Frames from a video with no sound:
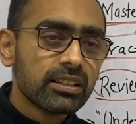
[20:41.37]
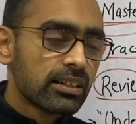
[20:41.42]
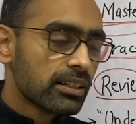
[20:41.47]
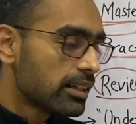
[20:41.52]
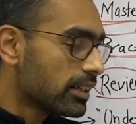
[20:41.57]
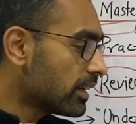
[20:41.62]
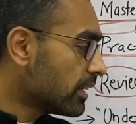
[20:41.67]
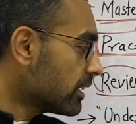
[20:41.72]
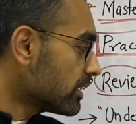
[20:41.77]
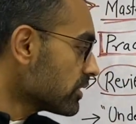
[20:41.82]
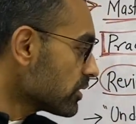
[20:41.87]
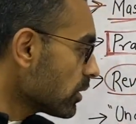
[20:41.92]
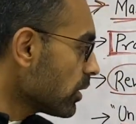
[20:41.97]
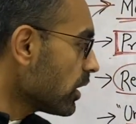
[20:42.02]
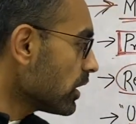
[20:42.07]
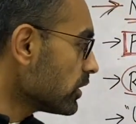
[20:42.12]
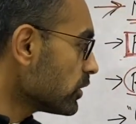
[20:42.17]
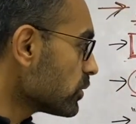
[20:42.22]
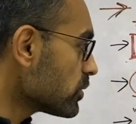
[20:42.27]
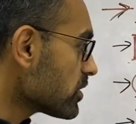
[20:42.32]
So
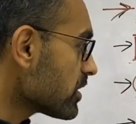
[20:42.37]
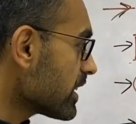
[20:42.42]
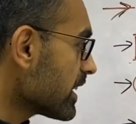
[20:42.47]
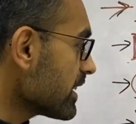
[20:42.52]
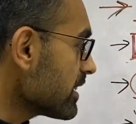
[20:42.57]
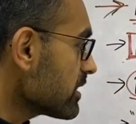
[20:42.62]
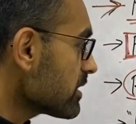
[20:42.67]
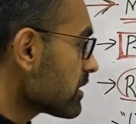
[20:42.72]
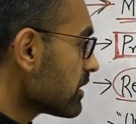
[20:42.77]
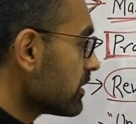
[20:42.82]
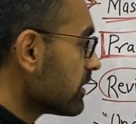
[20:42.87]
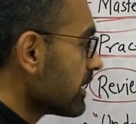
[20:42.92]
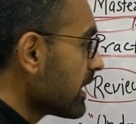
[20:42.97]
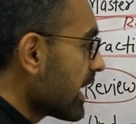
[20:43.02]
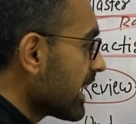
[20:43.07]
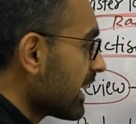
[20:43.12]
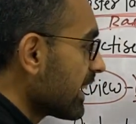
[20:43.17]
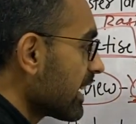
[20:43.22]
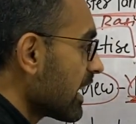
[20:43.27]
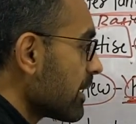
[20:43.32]
all those things,
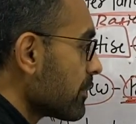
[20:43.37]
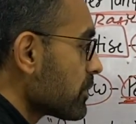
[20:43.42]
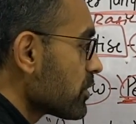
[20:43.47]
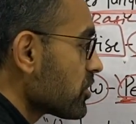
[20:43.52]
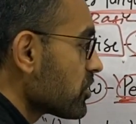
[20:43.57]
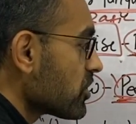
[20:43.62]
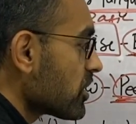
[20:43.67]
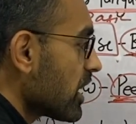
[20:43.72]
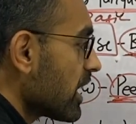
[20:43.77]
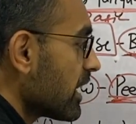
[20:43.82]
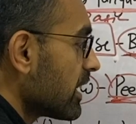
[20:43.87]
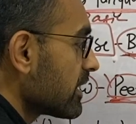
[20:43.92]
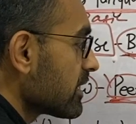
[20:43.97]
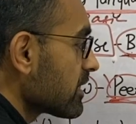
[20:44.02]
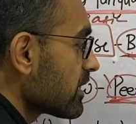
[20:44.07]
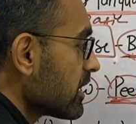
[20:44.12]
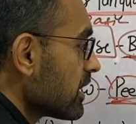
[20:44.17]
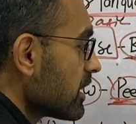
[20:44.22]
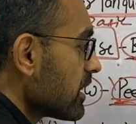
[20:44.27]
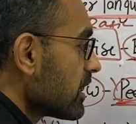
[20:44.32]
diagrams,
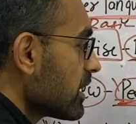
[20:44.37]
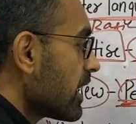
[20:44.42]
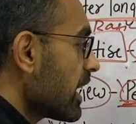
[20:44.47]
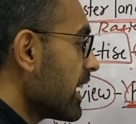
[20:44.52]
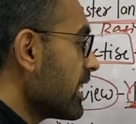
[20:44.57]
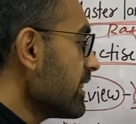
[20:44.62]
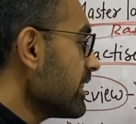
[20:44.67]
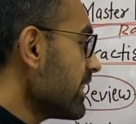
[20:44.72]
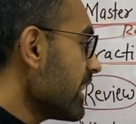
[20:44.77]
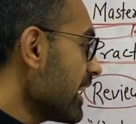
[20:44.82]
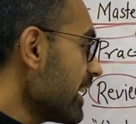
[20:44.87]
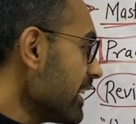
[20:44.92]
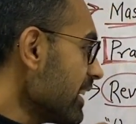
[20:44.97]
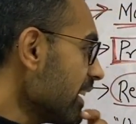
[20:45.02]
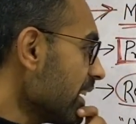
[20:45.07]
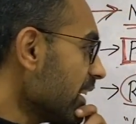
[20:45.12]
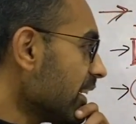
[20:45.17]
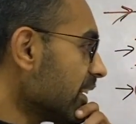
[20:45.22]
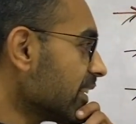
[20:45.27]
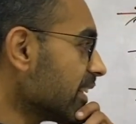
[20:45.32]
charts. And then
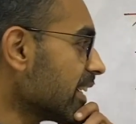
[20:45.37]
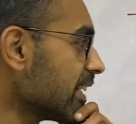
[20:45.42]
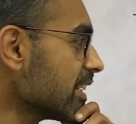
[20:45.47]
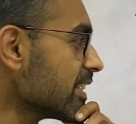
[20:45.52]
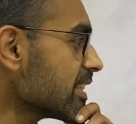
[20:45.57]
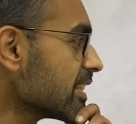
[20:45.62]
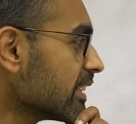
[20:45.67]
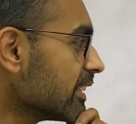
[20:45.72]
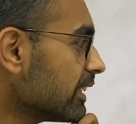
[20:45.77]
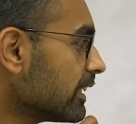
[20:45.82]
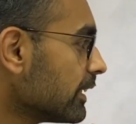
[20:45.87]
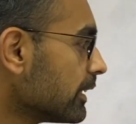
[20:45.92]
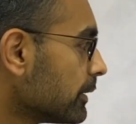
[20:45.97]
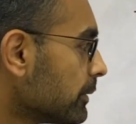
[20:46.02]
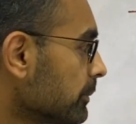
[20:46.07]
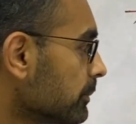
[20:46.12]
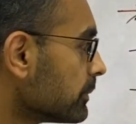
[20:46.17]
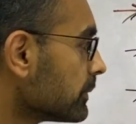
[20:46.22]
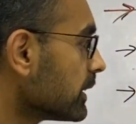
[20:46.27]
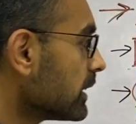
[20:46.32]
there is
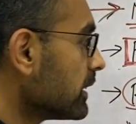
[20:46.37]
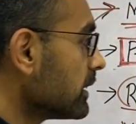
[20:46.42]
of